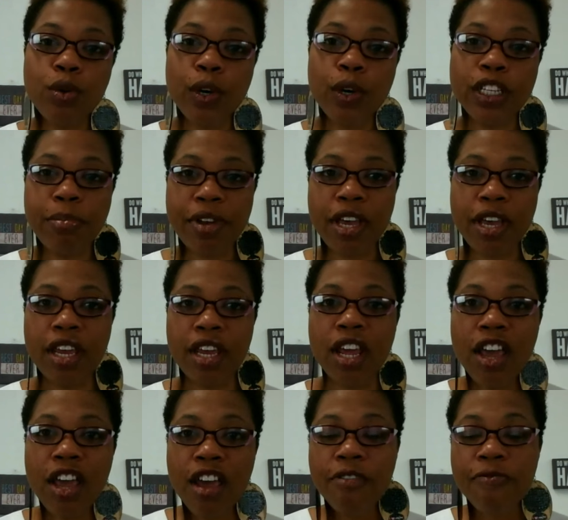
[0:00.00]
who has been
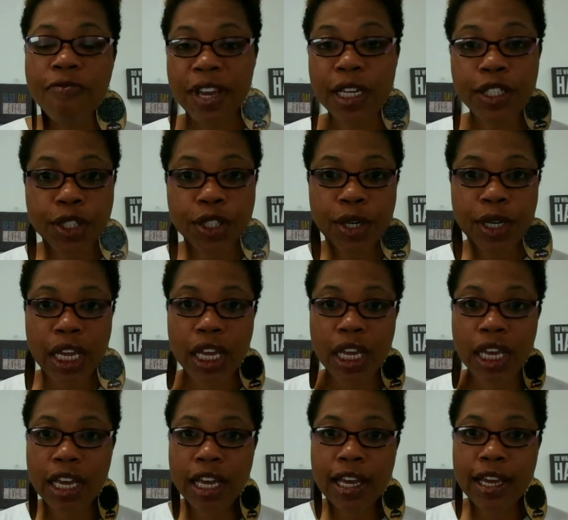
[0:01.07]
featured
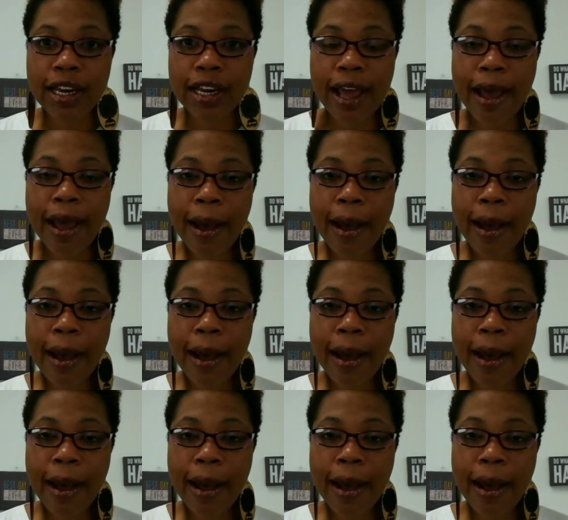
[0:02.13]
in